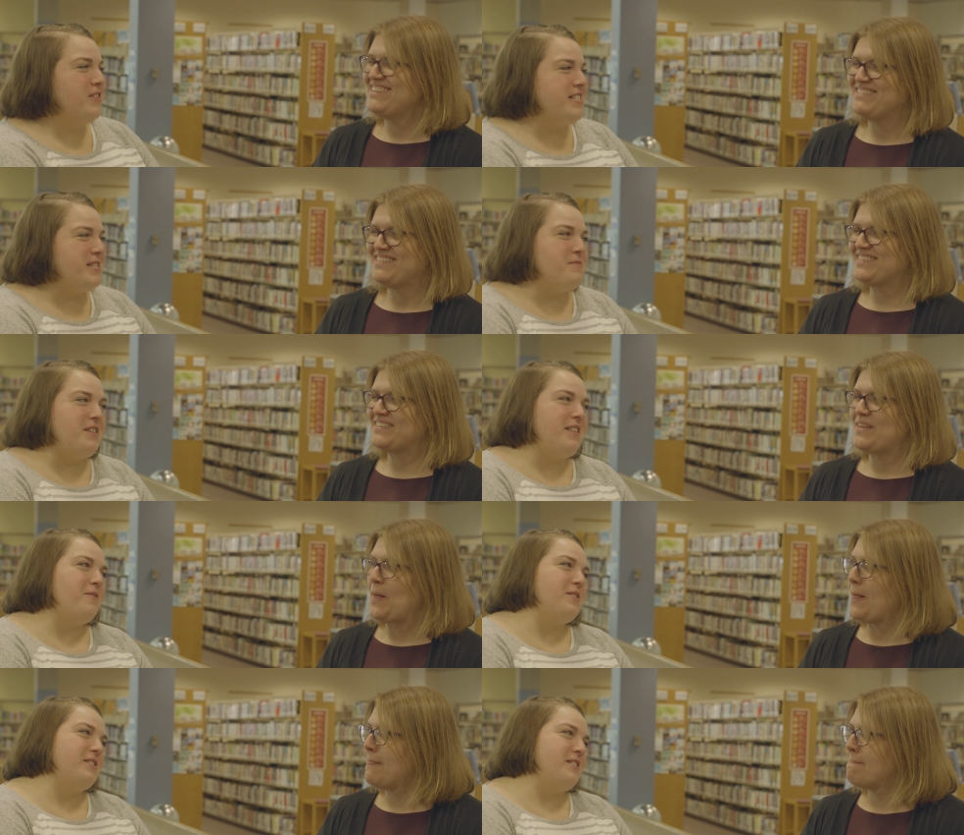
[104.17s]
Speaker 1: what is something
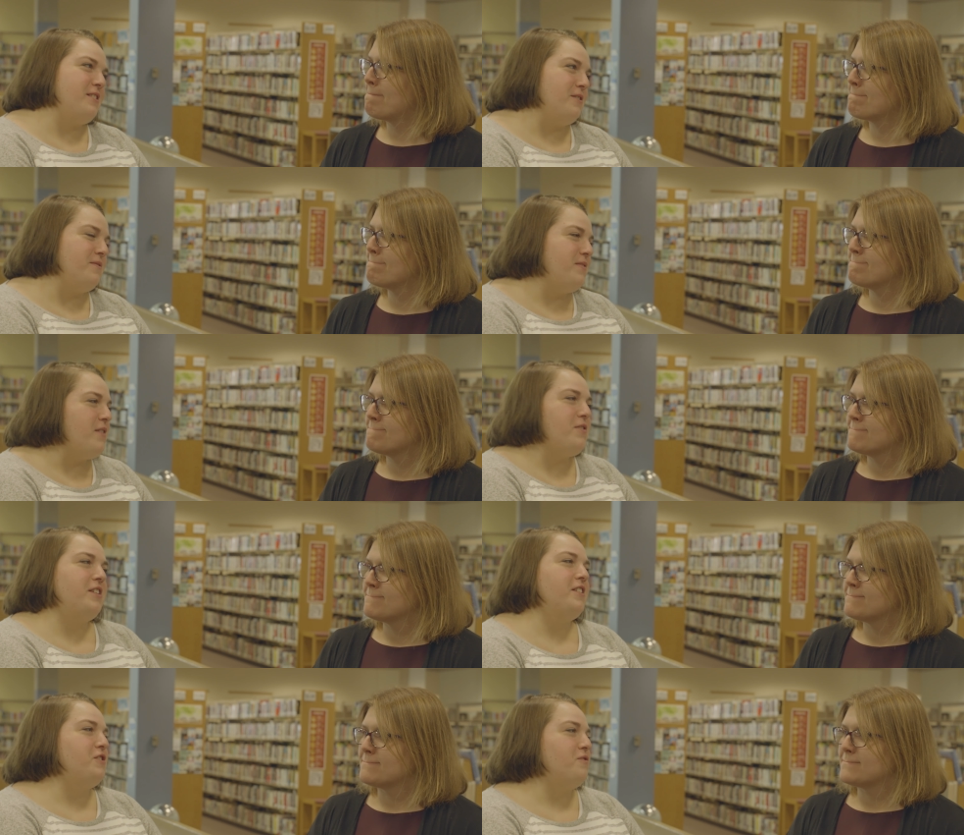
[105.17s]
that was your favorite
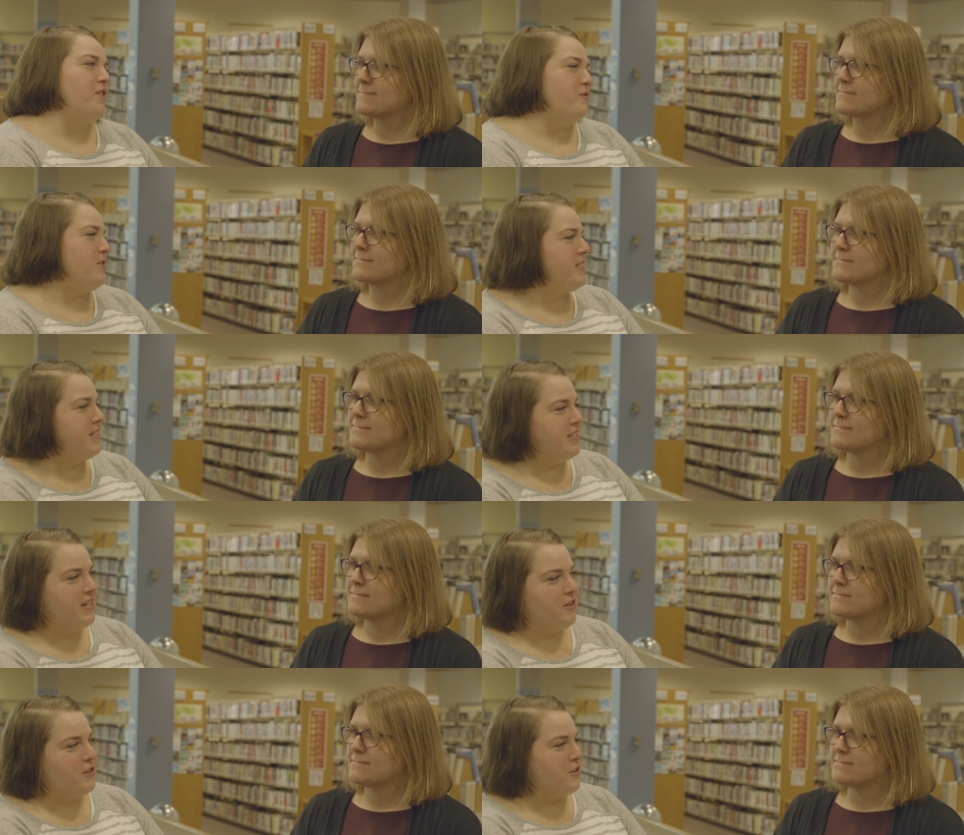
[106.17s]
thing that you've read
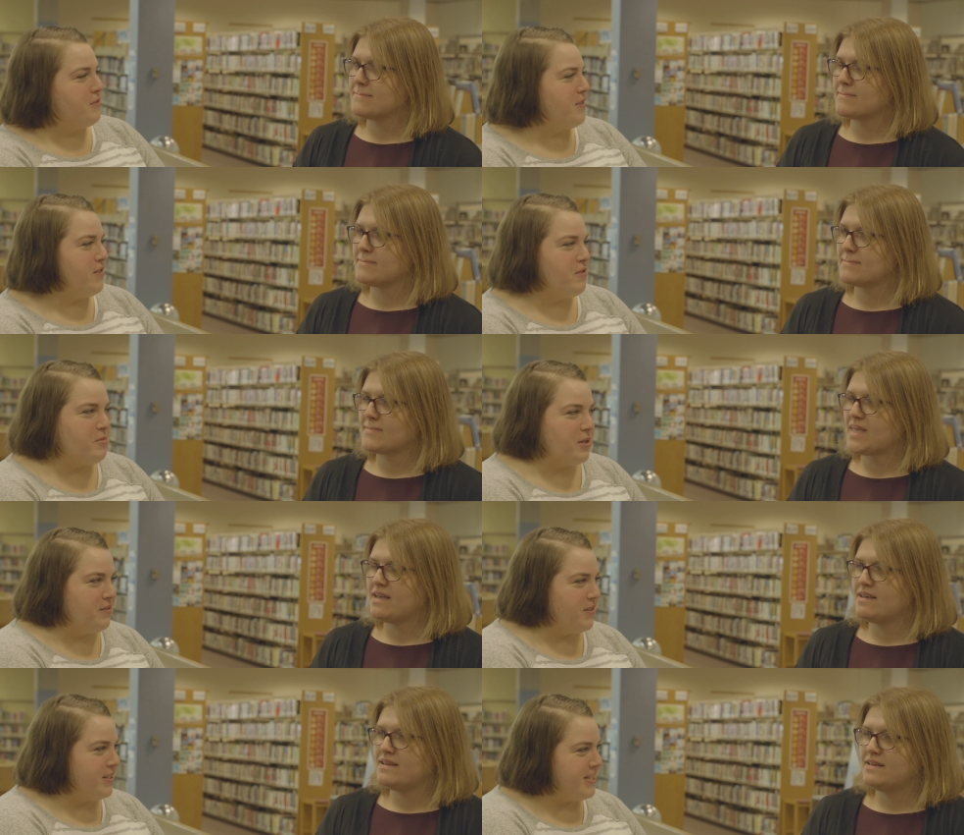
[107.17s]
recently, or your favorite
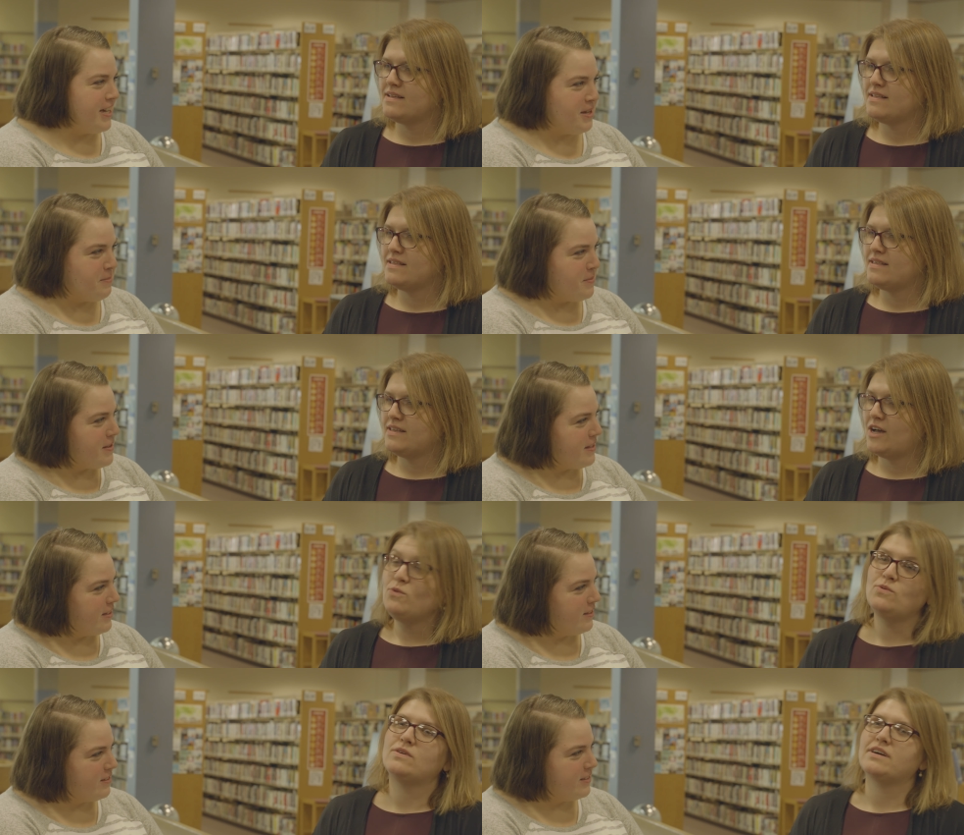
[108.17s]
book of all time?
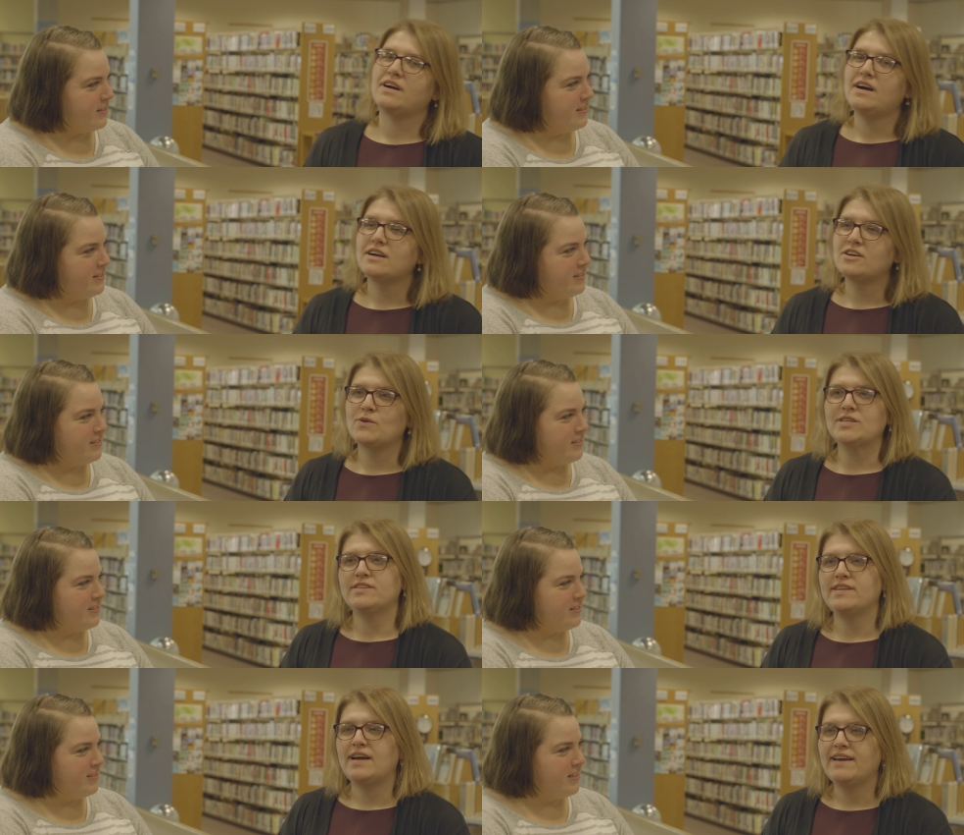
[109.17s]
Speaker 2: Oh, uh, good
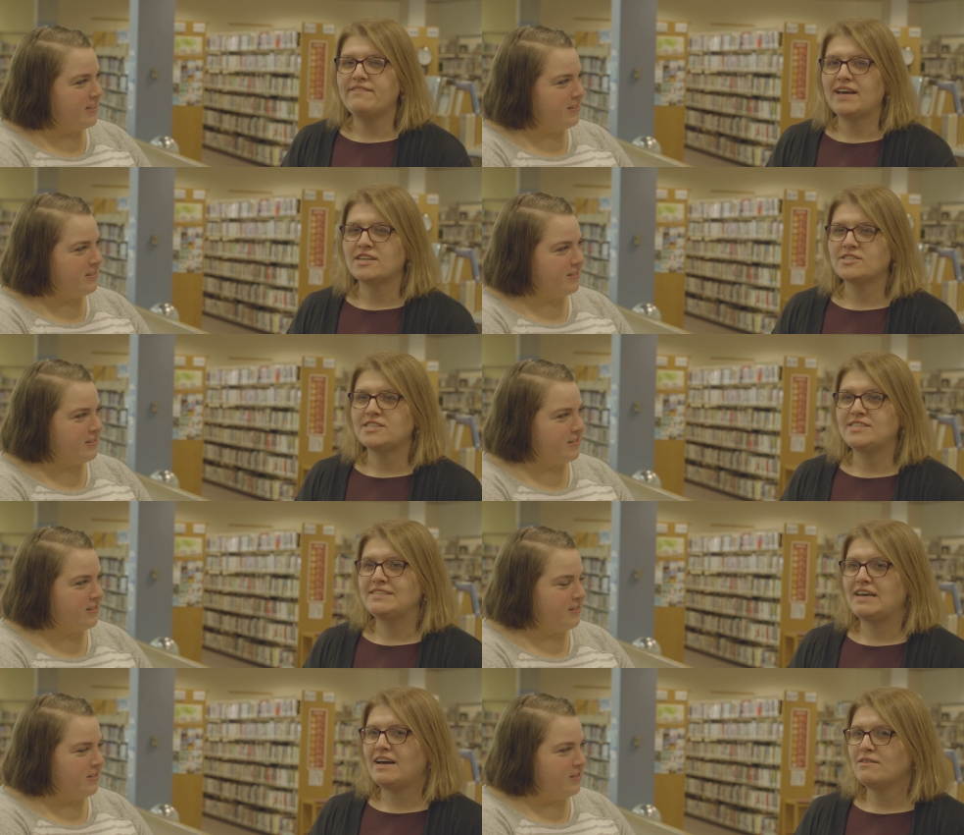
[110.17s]
question. I've actually
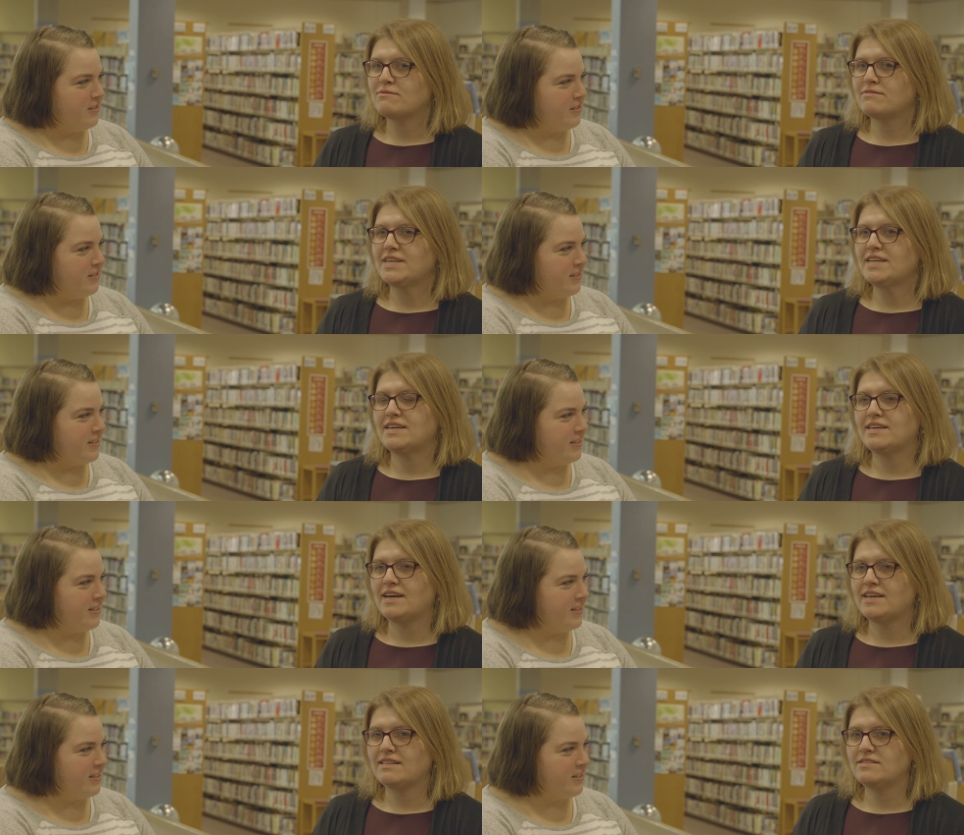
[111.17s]
did not read it.
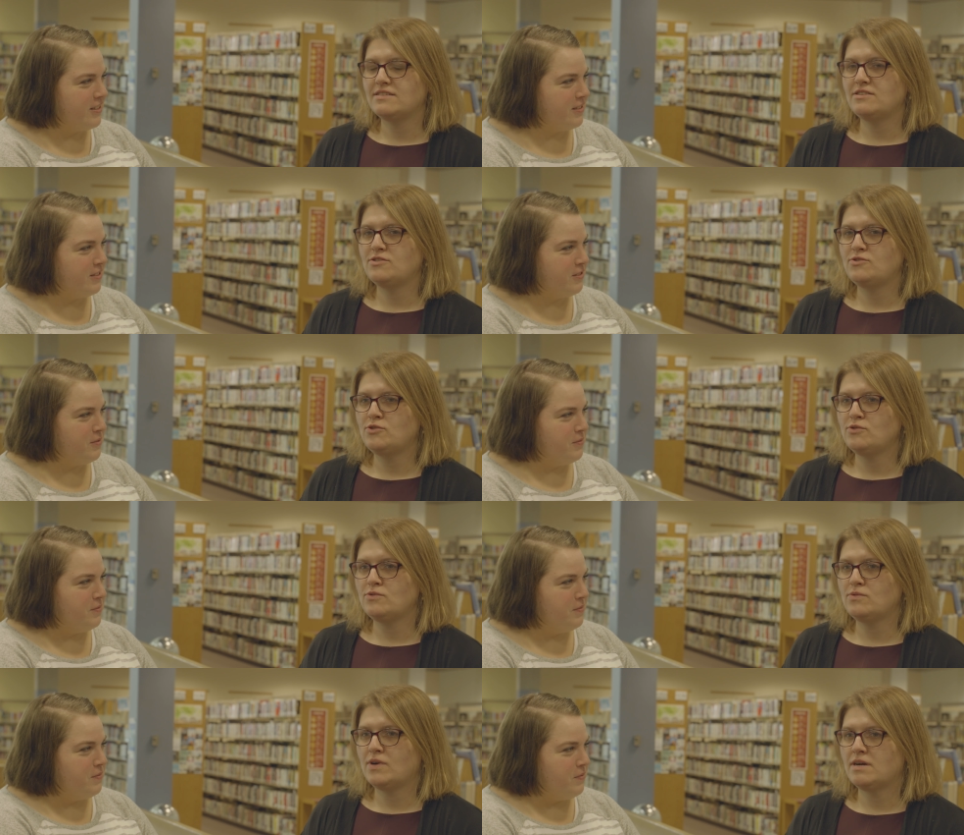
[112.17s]
I listened
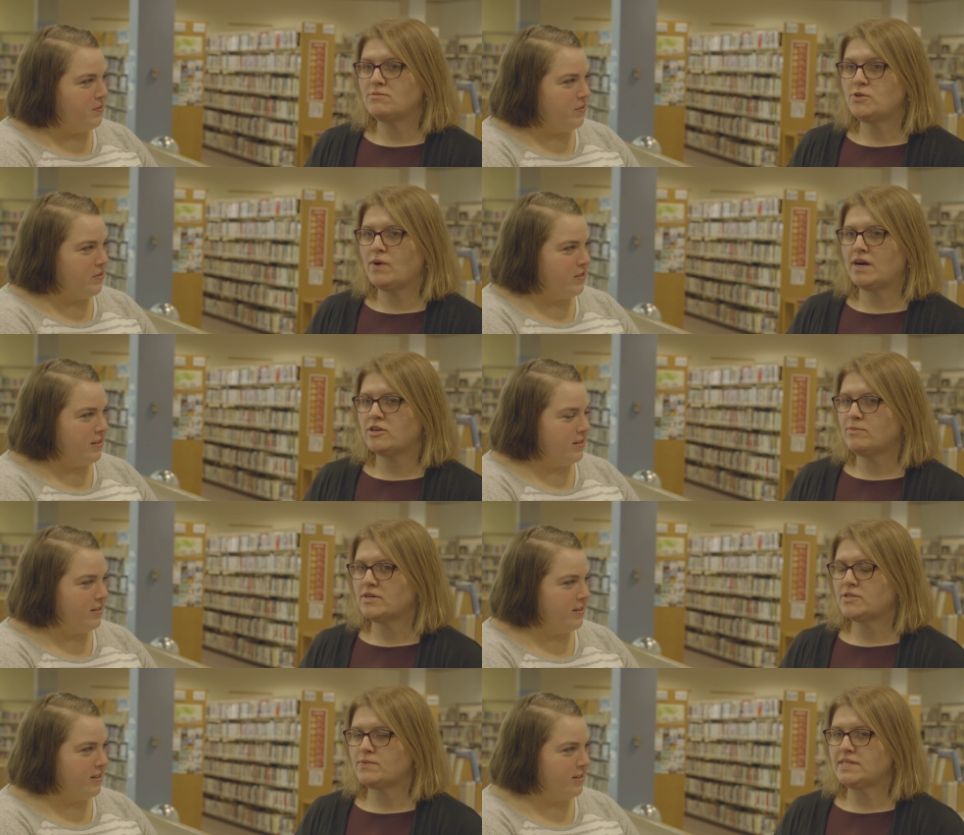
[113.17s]
to um, two
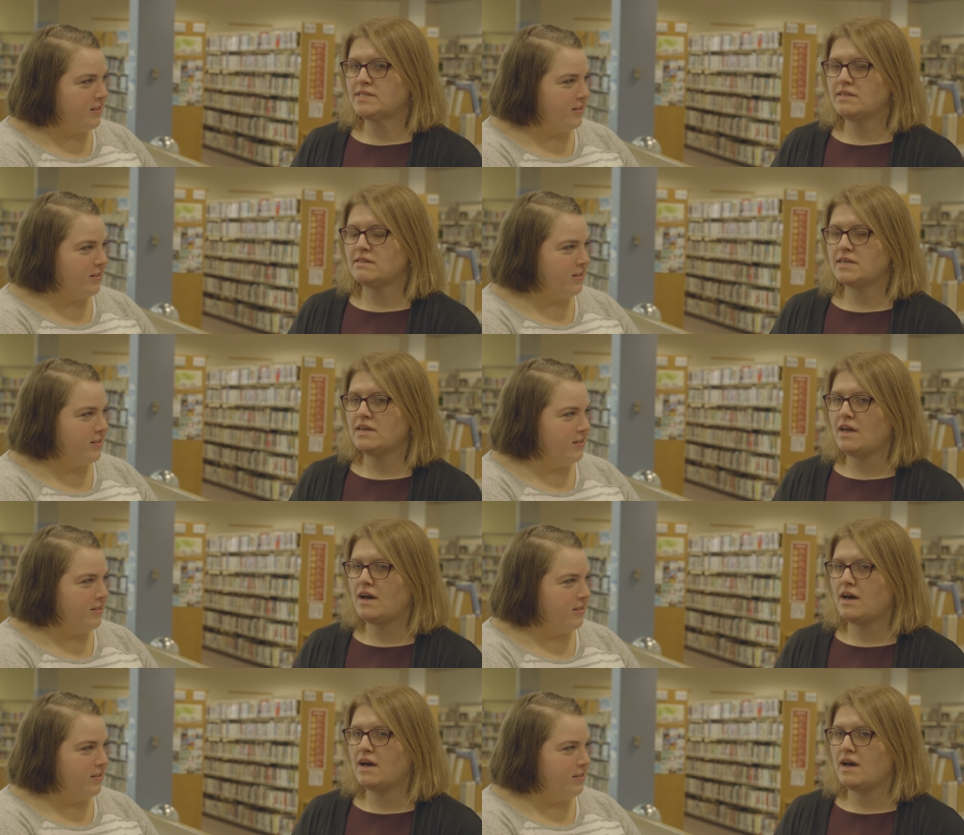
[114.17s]
audiobooks recently,